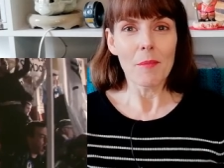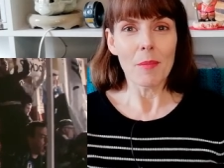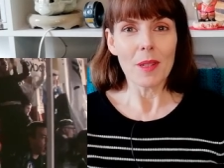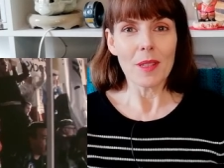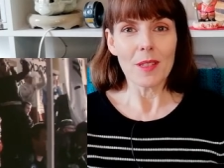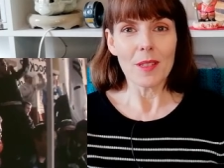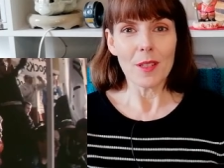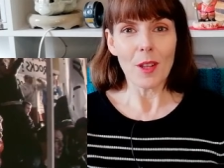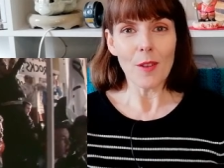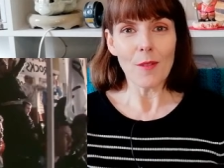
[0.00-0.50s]

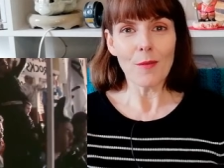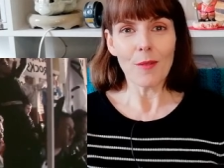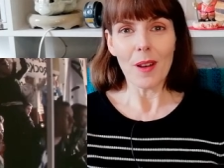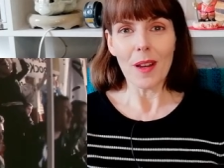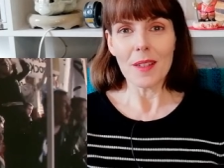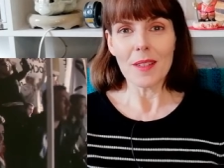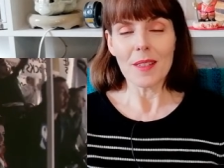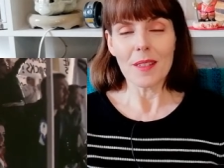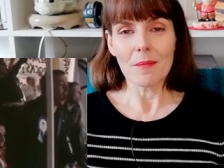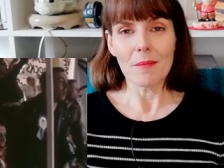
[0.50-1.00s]
but so
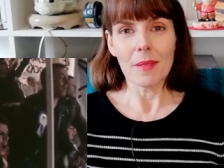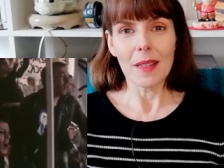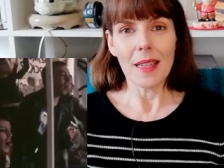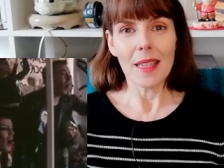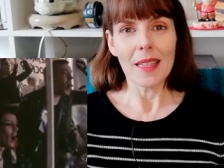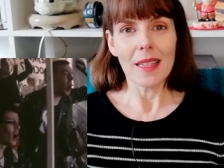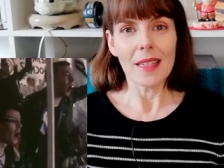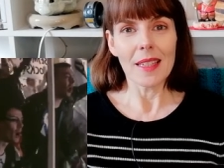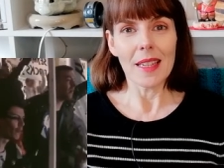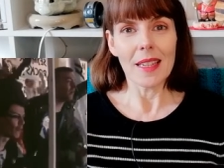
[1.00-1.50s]
far to
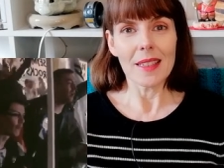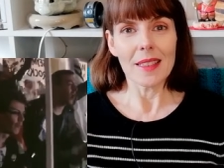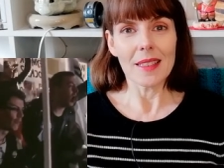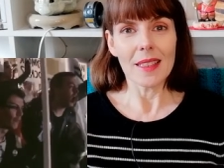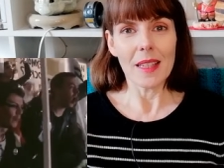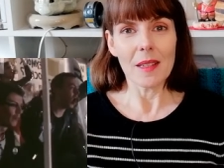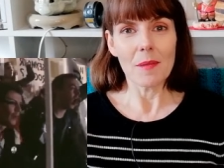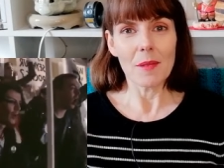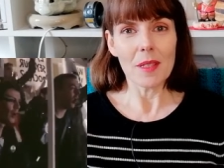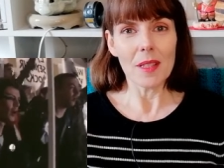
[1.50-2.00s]
me, it
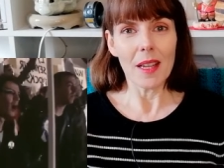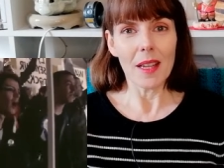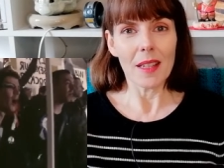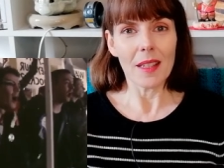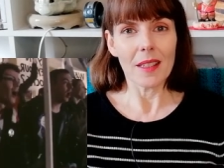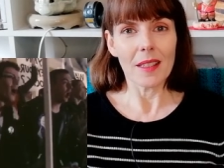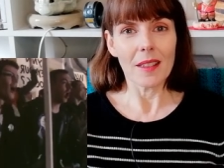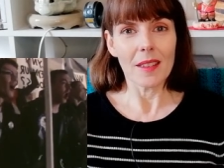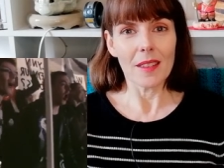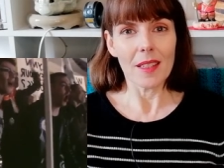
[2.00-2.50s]
seems
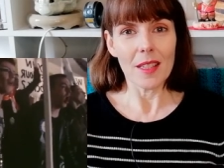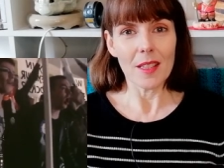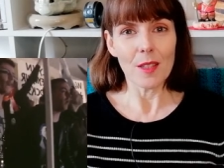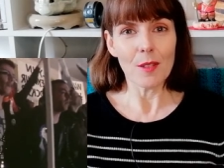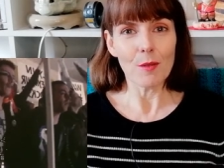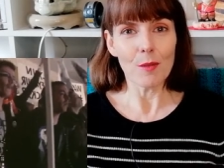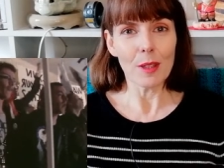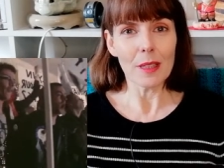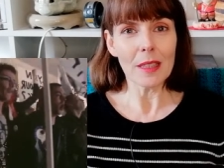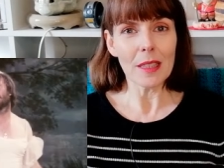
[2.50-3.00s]
like there's
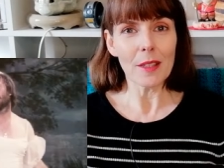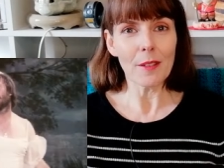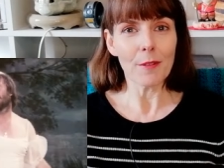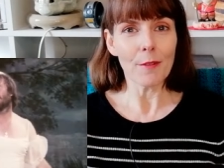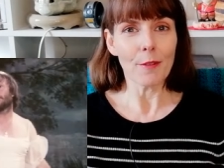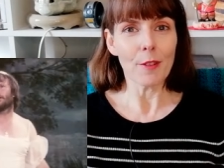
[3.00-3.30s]
a really